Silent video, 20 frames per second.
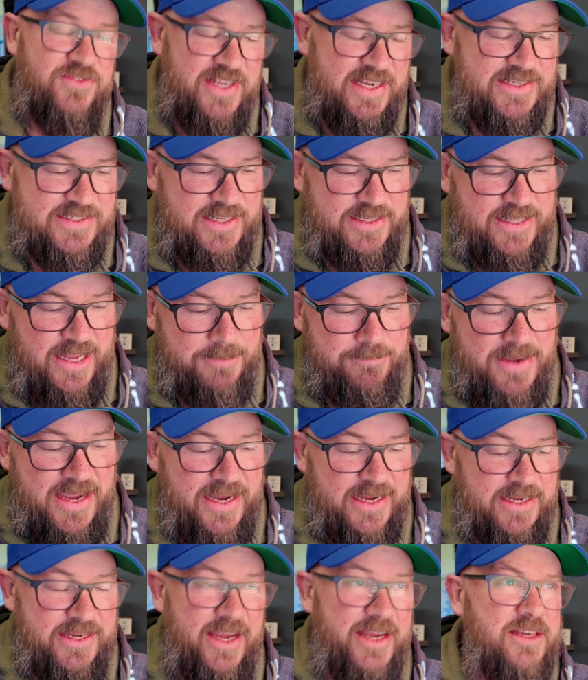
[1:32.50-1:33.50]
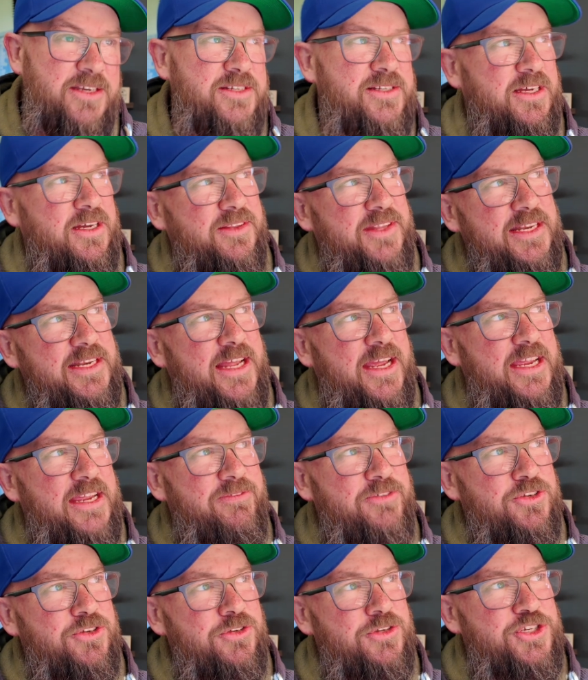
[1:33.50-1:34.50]
of things that they make. And I think they
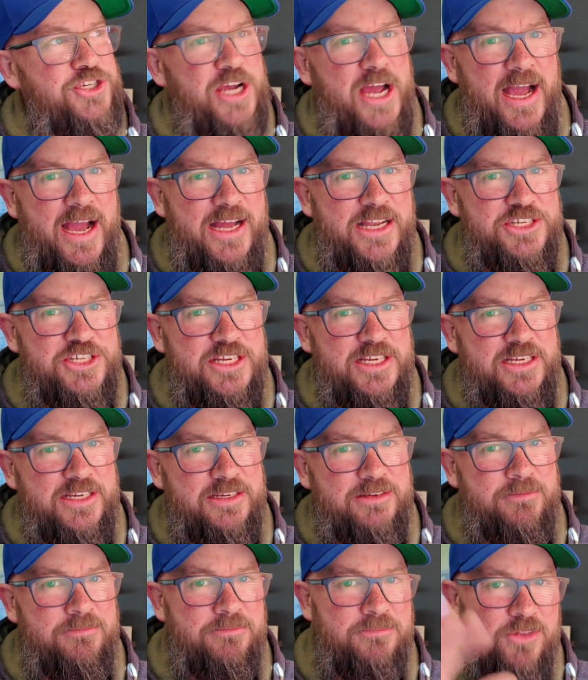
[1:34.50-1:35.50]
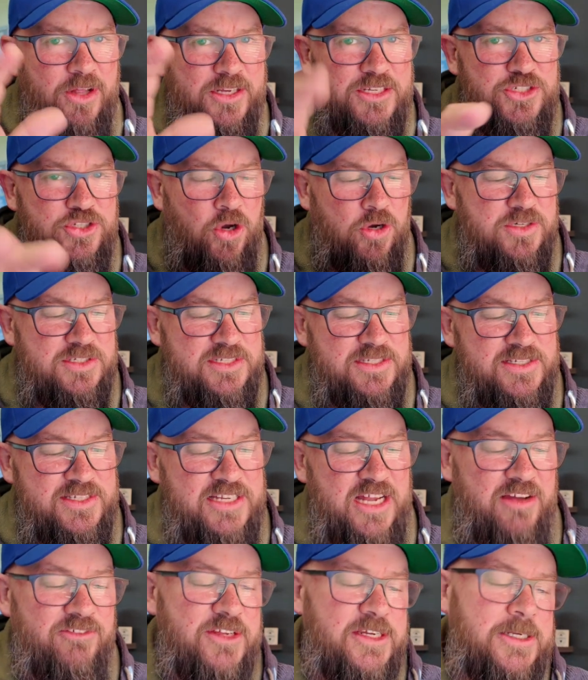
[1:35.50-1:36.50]
even do charging like docks and
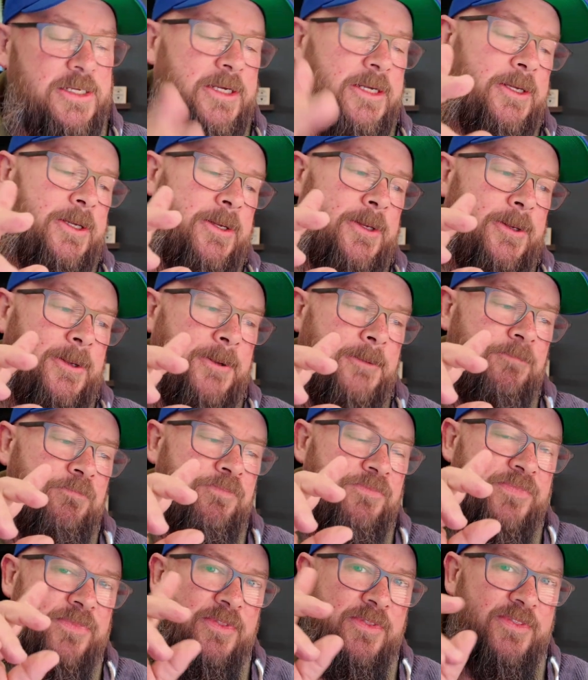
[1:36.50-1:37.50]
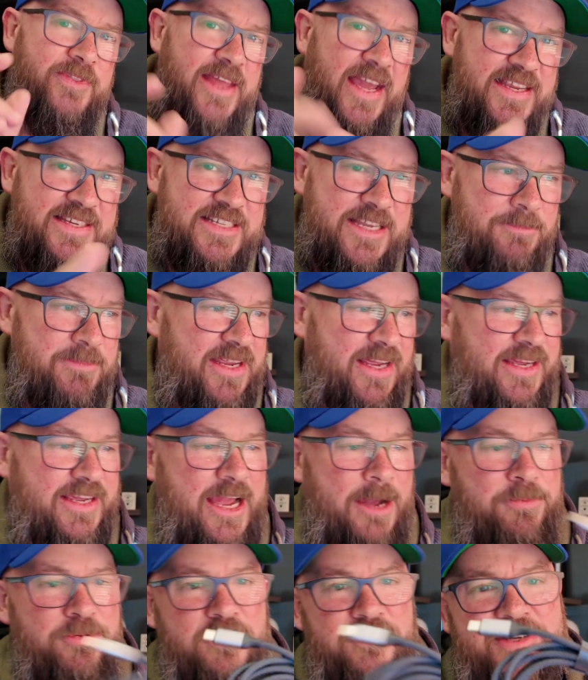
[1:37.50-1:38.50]
stuff. They sent me a
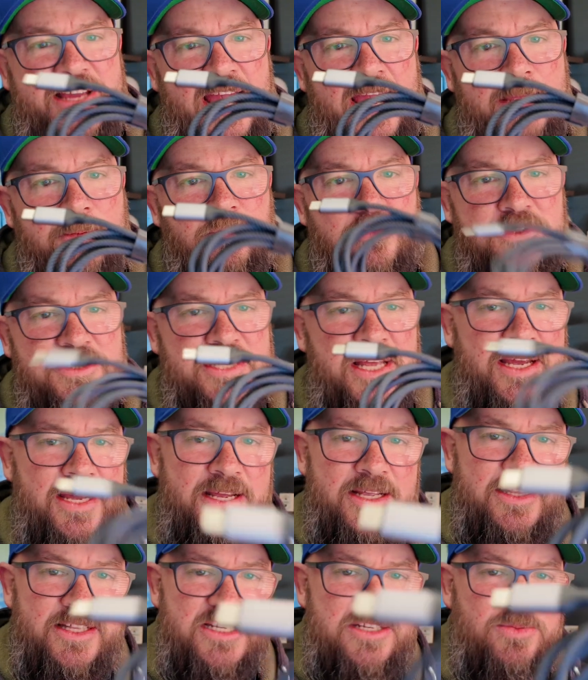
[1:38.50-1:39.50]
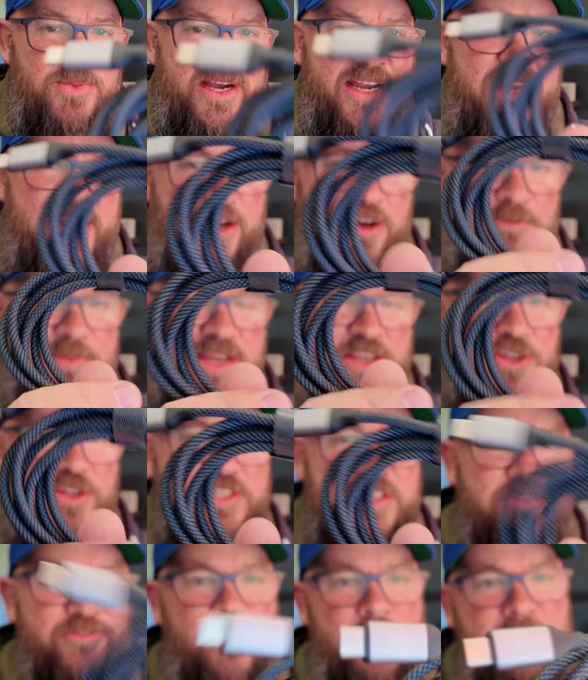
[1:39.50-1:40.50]
couple of cables. This one here I've been
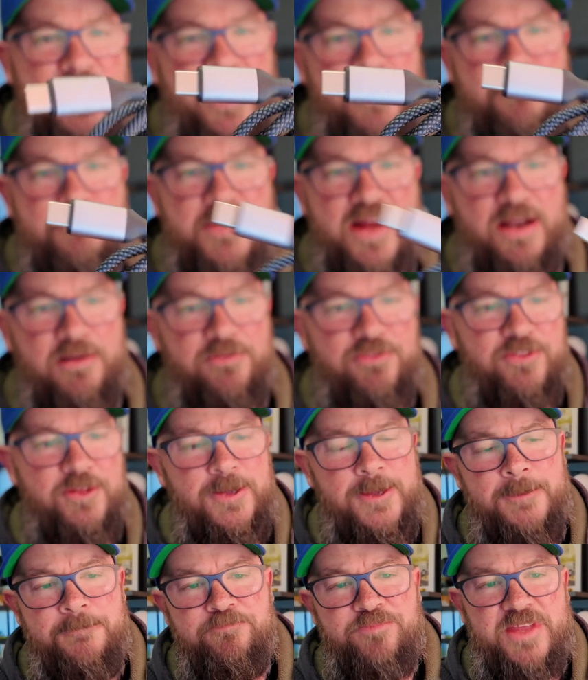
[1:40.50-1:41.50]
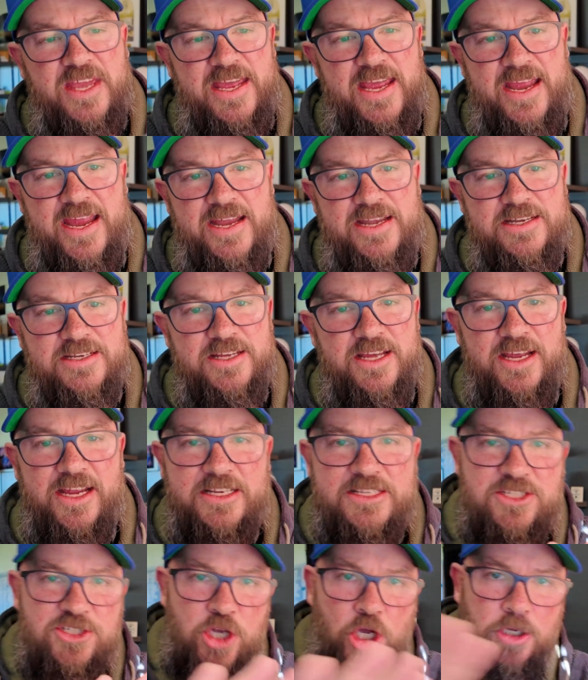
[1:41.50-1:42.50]
using for about a month and
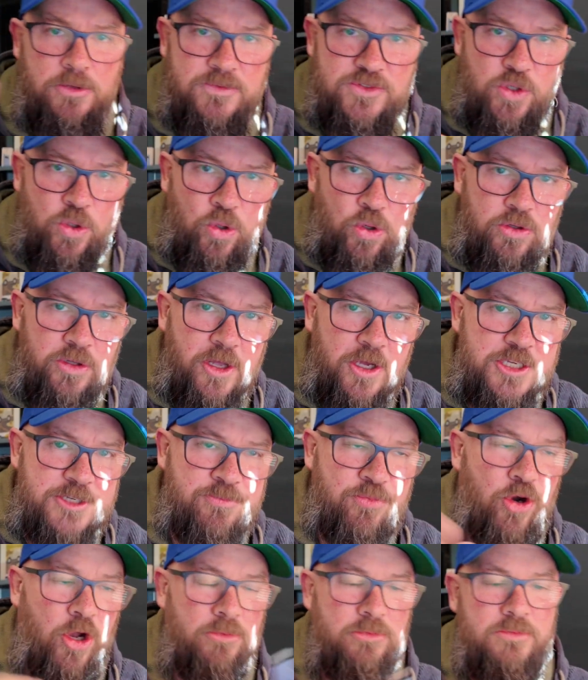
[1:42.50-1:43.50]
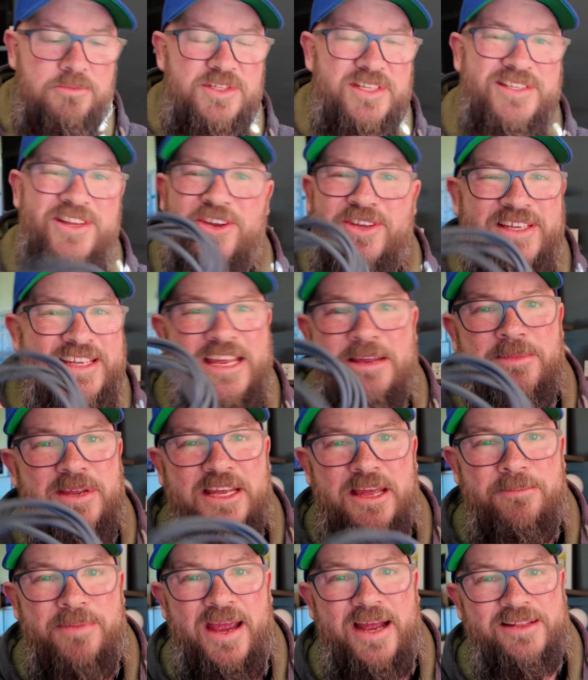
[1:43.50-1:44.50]
it solves all those problems. There's no
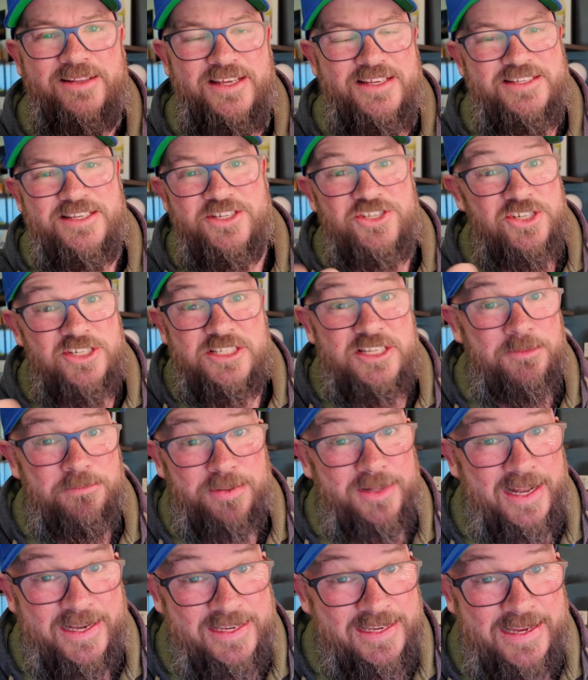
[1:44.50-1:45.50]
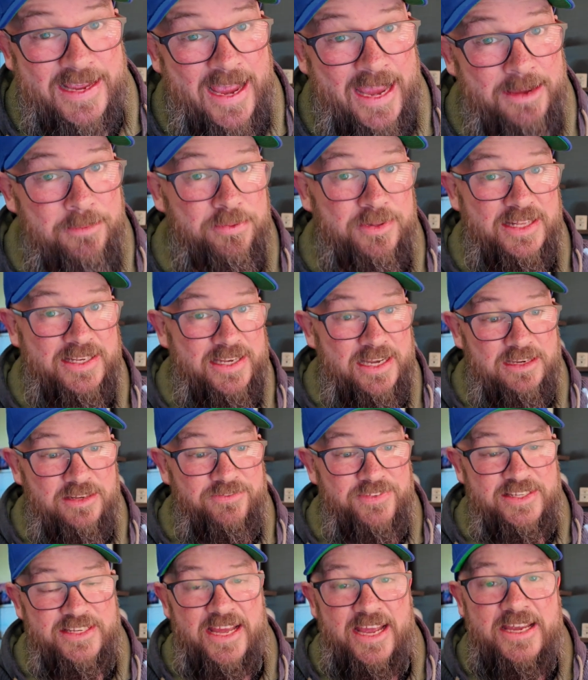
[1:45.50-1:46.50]
gimmick about this. It's just a bloody cable at the end
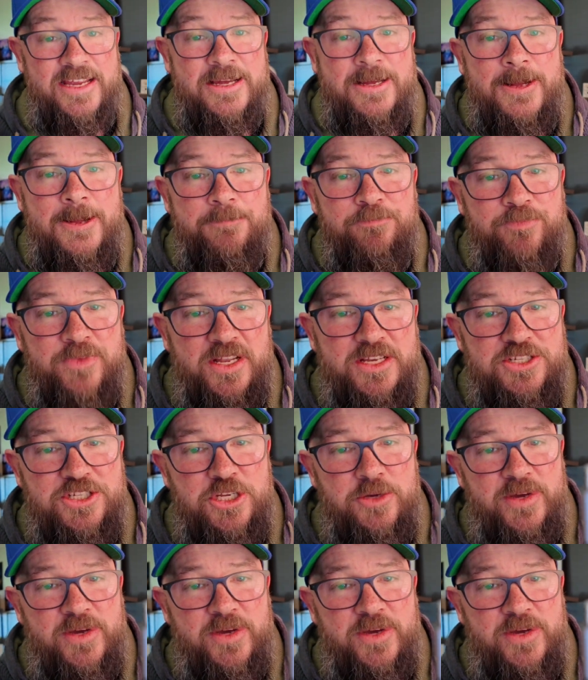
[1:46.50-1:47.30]
of the day, but it's